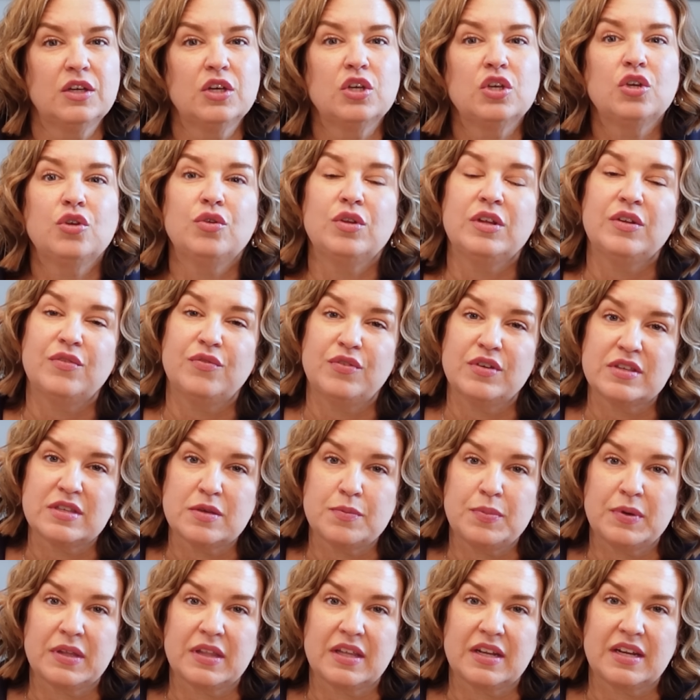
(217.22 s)
You need
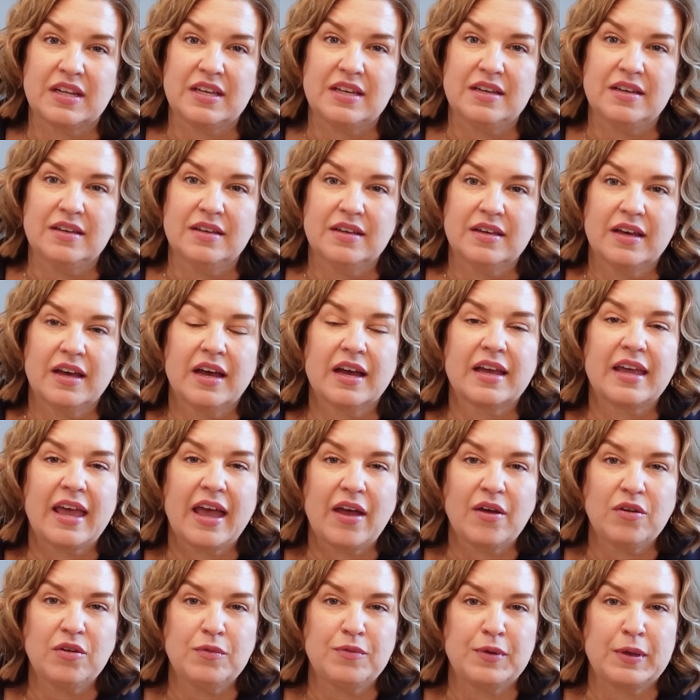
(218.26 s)
visibility,
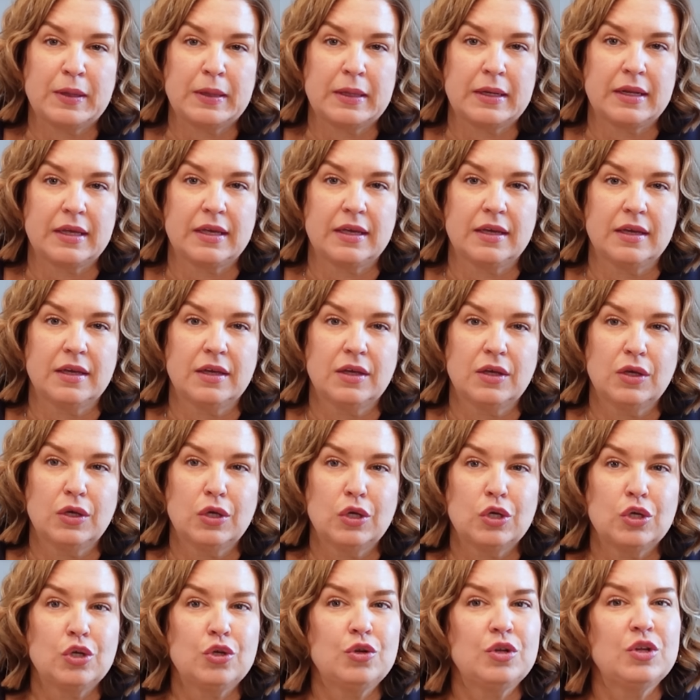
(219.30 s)
accountability,
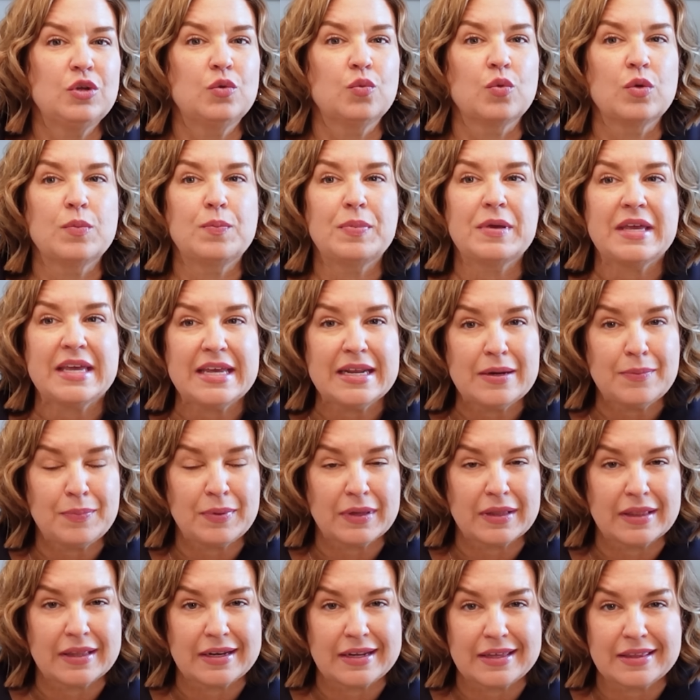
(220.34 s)
you need
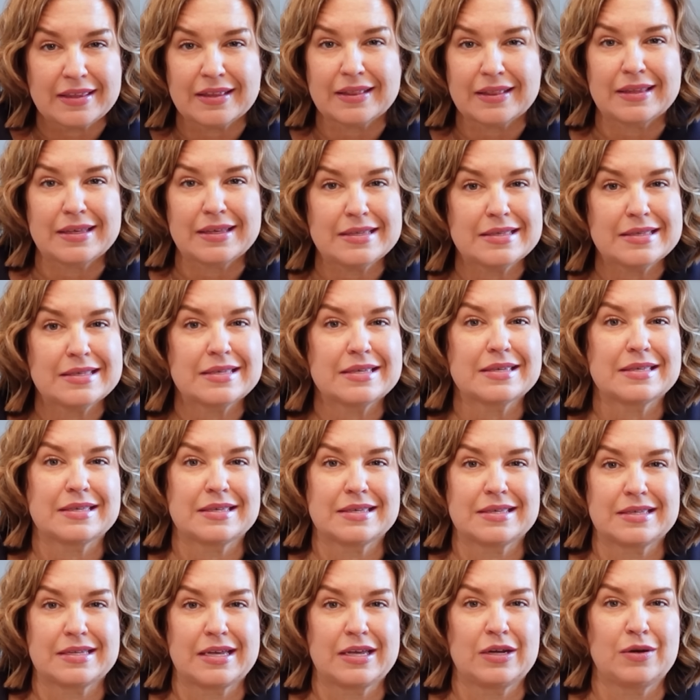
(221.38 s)
repeatability that leads to
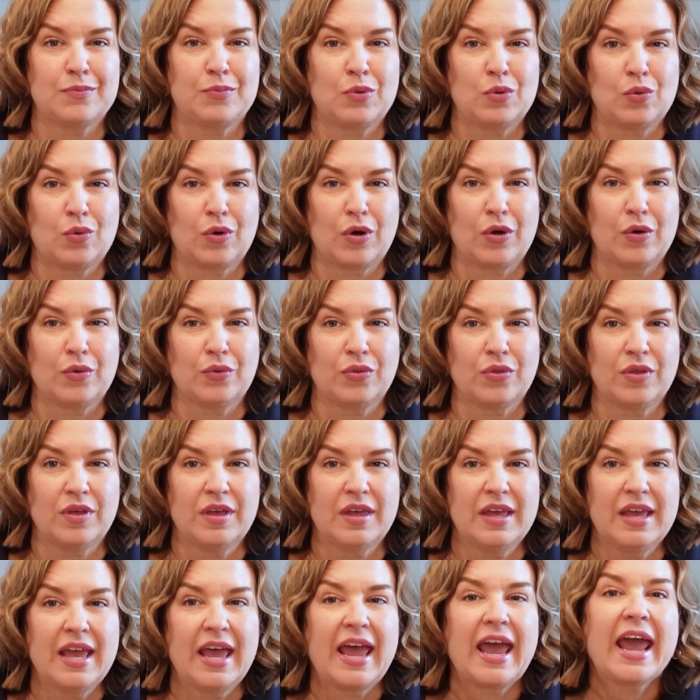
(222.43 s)
sustainable growth,
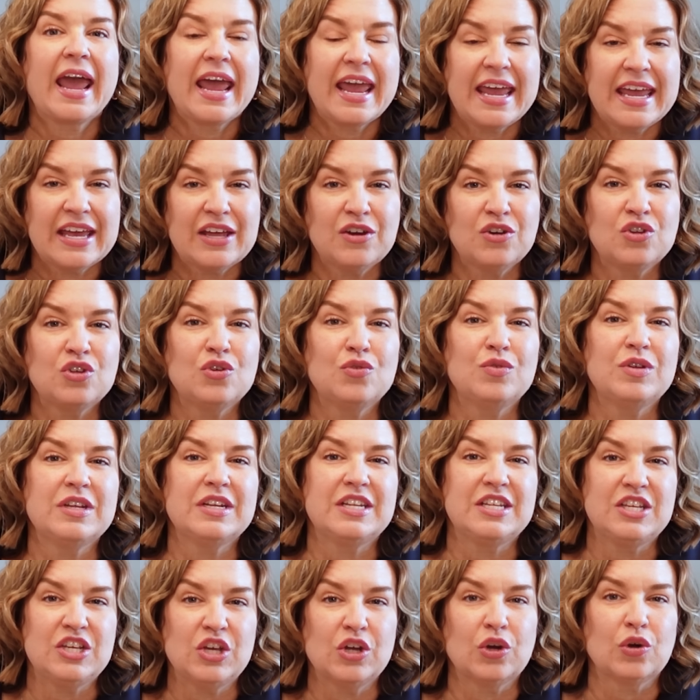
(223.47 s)
and you need
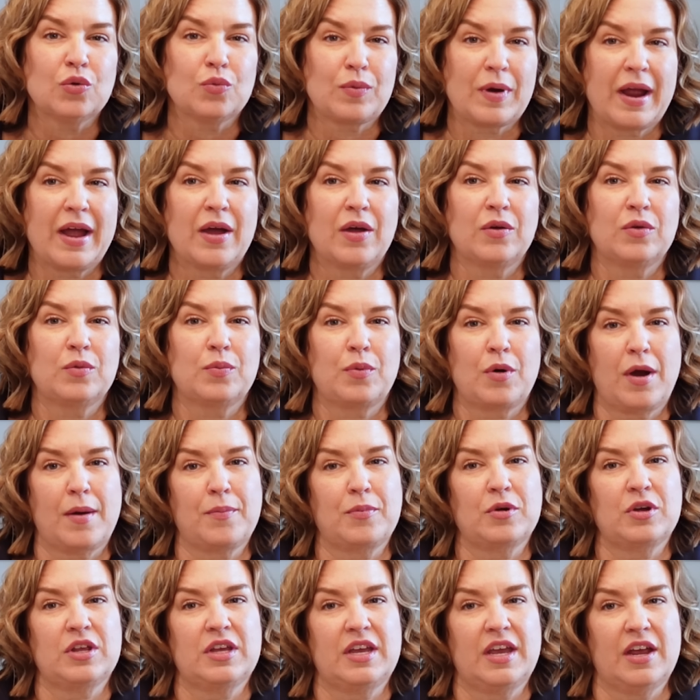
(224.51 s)
year-round
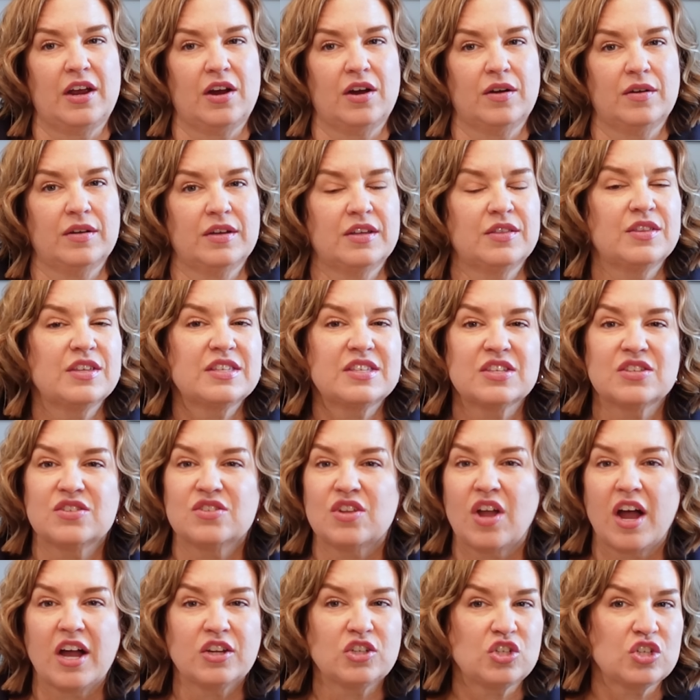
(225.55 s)
property care. This is
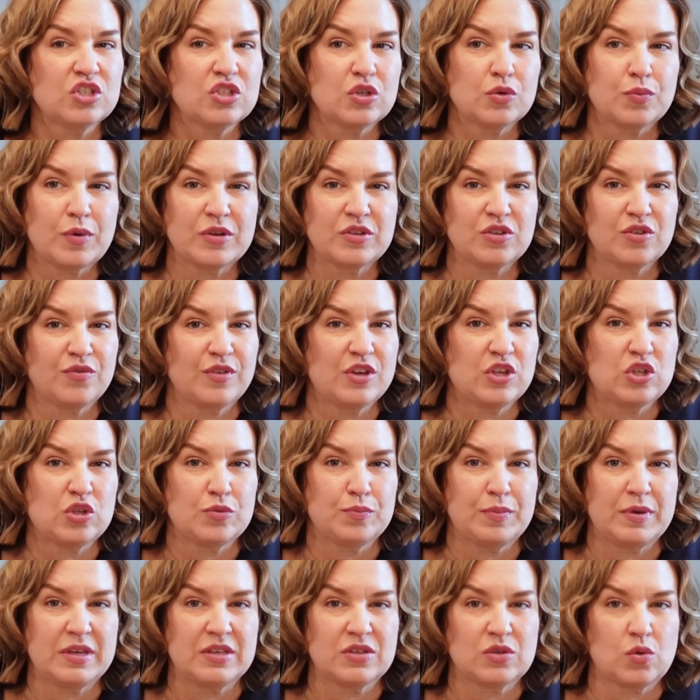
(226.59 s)
not just a
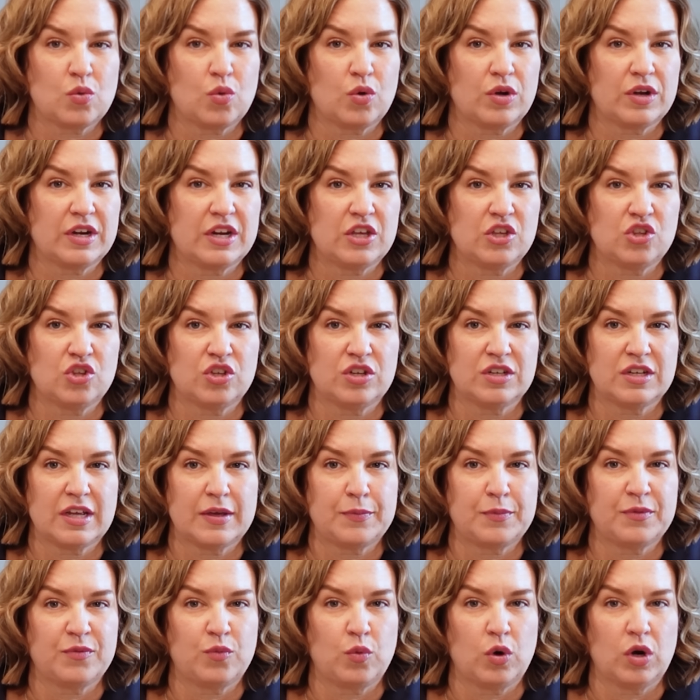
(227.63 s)
reservation-based coordination
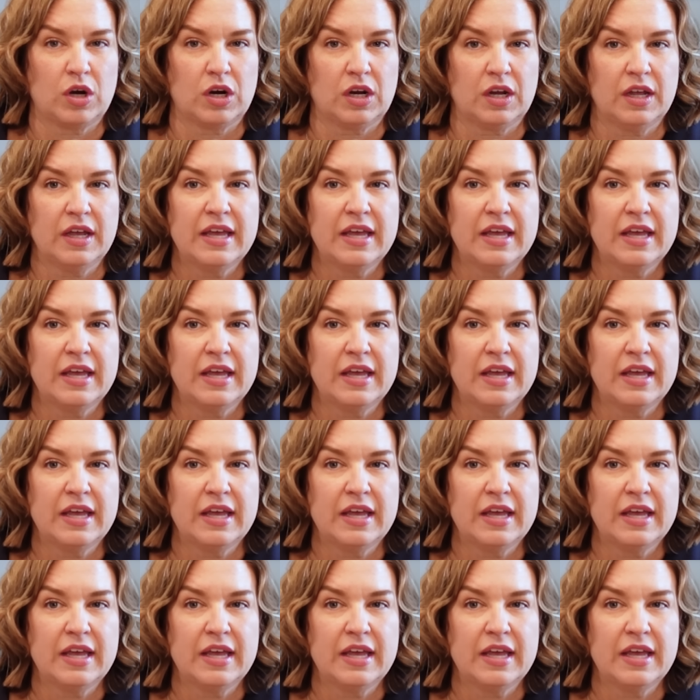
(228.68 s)
type of work.